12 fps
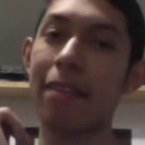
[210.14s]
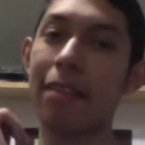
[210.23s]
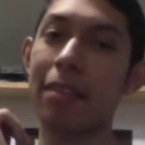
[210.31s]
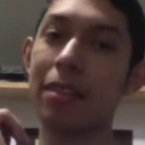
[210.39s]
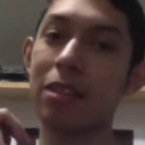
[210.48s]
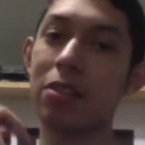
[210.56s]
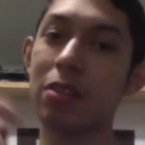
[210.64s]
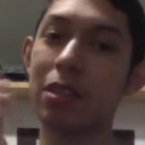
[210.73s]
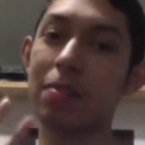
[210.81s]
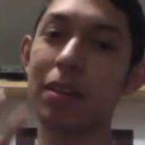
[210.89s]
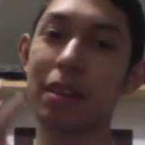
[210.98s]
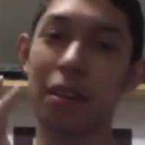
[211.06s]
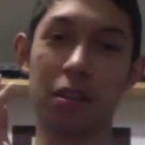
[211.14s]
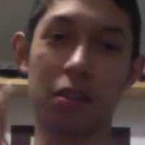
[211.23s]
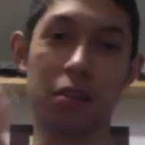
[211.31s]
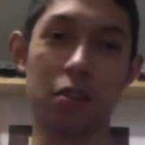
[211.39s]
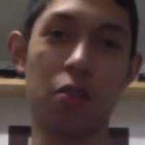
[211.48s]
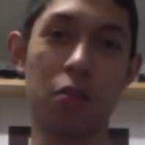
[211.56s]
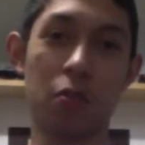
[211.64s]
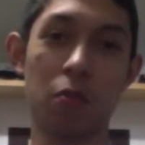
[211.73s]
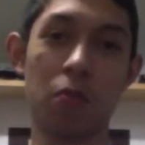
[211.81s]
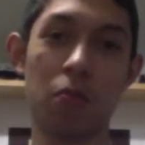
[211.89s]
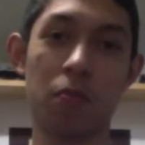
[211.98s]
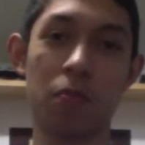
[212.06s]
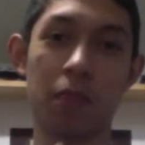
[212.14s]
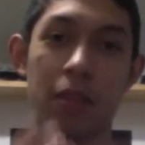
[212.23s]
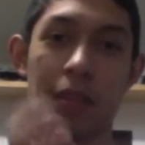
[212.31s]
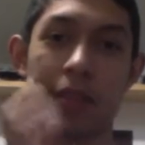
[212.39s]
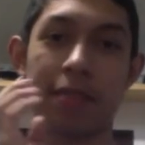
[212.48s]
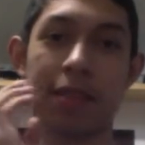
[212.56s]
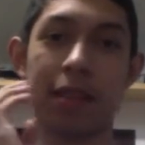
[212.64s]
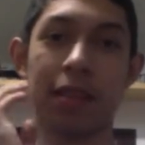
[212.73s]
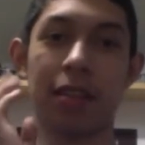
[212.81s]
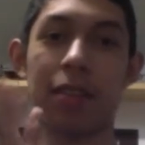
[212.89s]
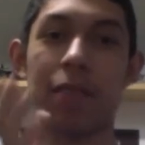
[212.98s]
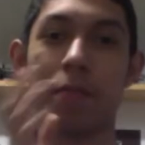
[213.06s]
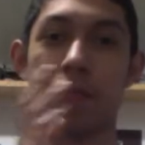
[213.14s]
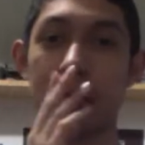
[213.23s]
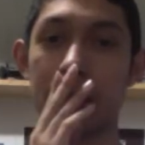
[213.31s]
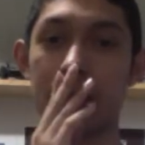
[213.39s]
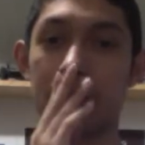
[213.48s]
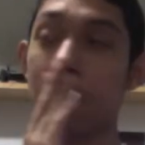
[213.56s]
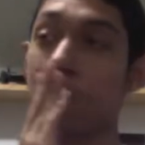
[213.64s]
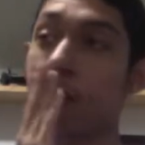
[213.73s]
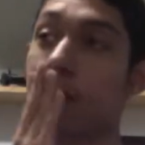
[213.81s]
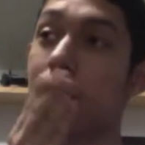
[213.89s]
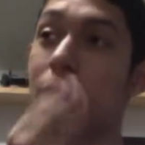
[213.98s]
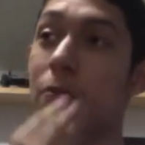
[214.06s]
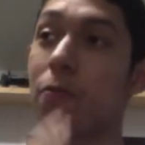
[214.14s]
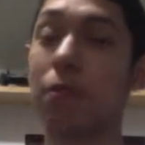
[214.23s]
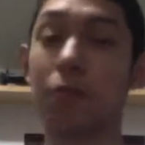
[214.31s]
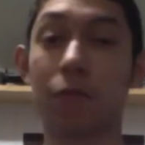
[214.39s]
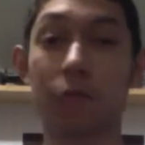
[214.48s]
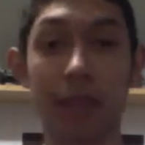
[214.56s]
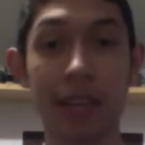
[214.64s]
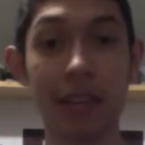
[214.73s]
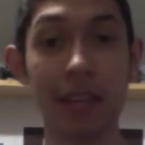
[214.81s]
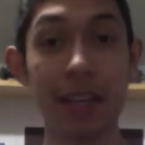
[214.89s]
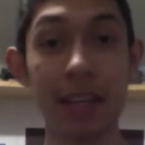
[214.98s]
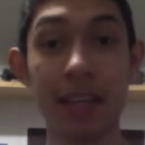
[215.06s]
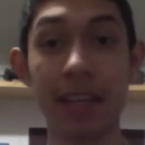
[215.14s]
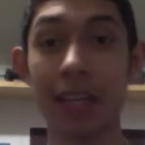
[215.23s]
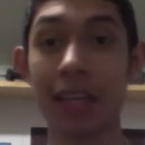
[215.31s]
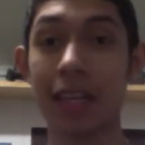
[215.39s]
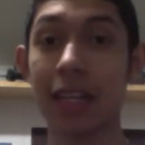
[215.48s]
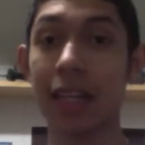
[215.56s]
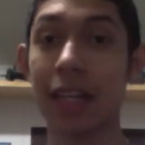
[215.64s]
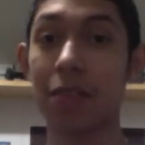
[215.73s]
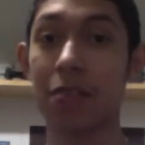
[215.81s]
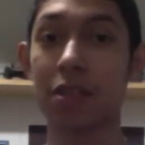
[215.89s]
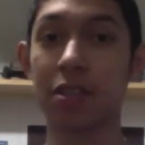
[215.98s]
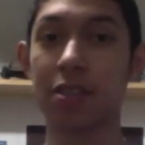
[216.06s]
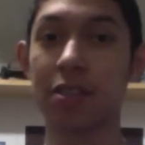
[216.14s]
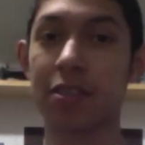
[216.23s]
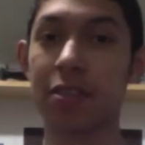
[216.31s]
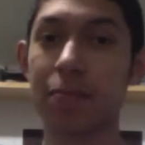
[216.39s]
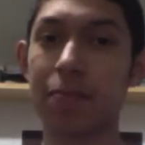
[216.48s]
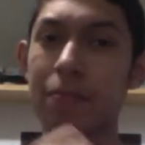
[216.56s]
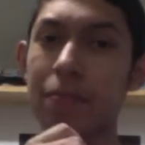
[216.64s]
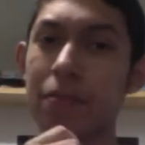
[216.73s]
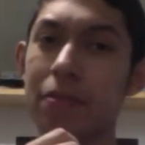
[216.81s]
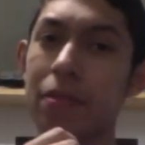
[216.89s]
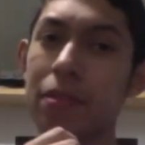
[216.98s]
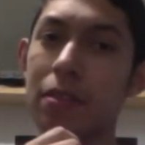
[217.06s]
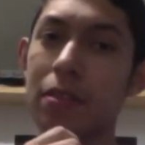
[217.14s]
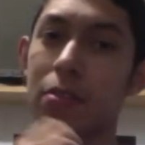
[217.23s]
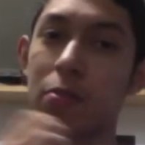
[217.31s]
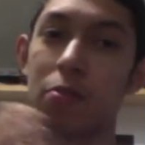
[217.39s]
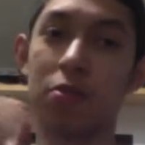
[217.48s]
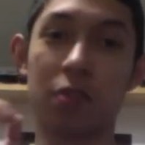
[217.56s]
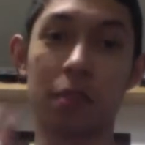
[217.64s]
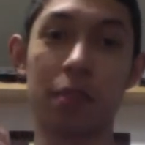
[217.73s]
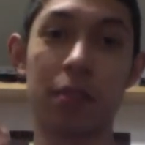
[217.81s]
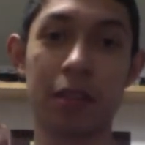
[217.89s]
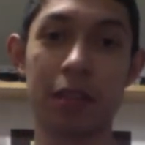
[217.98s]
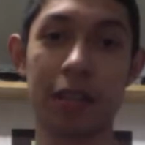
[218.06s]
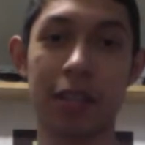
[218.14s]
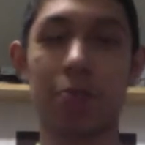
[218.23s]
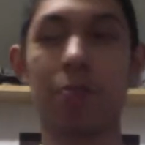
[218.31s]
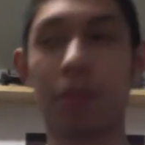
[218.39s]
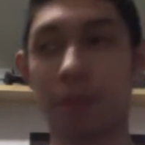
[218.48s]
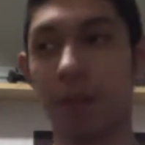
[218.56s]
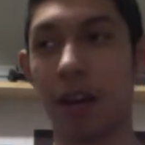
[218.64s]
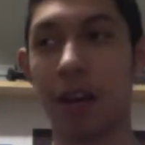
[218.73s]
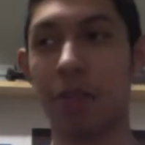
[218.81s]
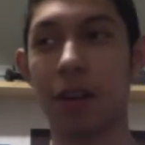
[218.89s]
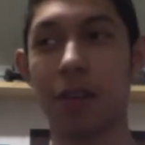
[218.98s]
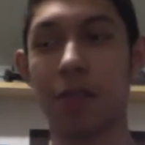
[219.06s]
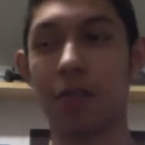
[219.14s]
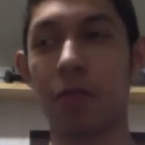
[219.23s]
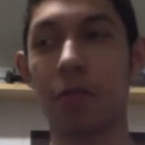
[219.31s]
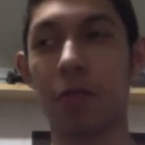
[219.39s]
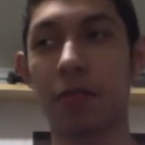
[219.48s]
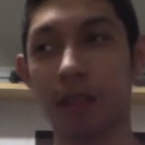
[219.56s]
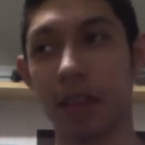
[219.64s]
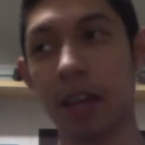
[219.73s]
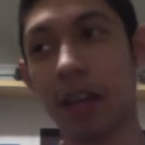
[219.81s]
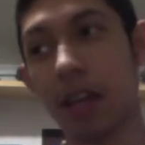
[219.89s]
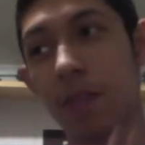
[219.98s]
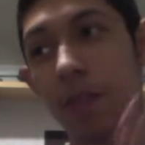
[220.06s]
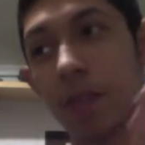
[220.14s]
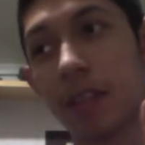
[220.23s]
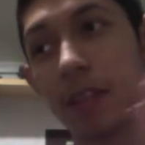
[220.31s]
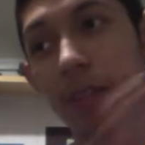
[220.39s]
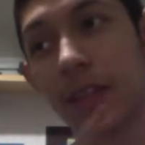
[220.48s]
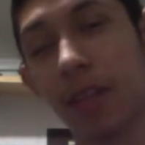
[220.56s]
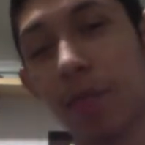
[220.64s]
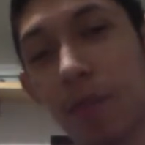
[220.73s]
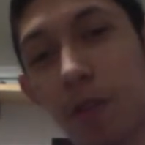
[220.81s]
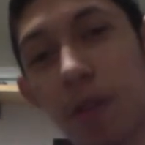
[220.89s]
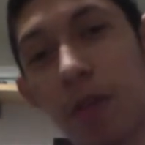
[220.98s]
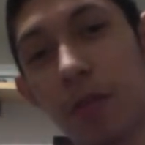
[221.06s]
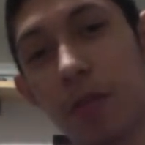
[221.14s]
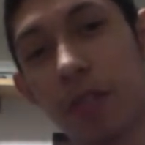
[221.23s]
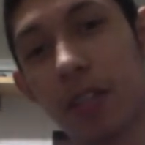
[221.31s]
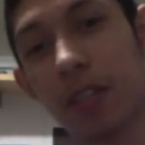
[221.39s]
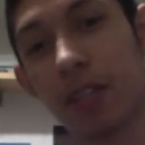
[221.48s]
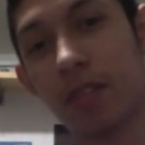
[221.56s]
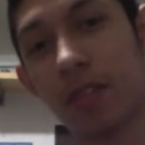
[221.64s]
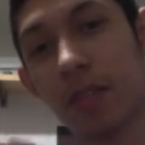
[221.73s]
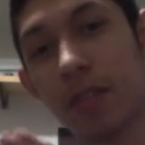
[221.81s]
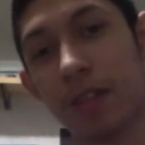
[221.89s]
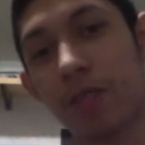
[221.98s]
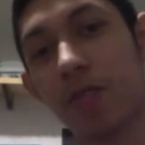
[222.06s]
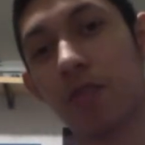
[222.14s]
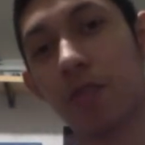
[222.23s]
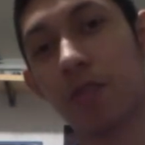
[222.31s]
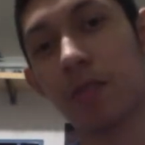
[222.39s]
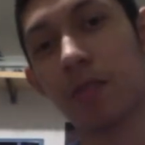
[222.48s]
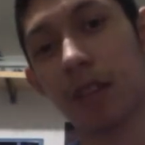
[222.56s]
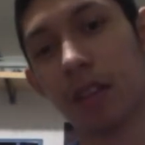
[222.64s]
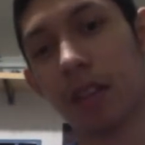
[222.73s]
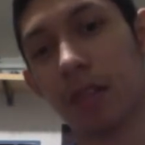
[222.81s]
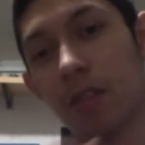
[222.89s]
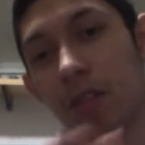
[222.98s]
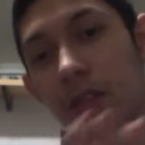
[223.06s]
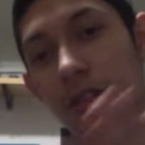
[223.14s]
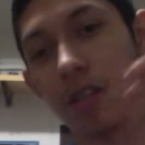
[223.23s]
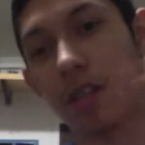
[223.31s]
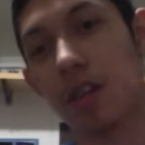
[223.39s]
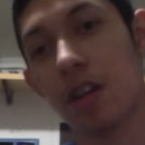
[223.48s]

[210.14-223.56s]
they tried to make it new and slightly different, but the thing was for me, it's just too similar, and that's why I problems with reboots. Like when they make a reboot, they make it too similar to like the original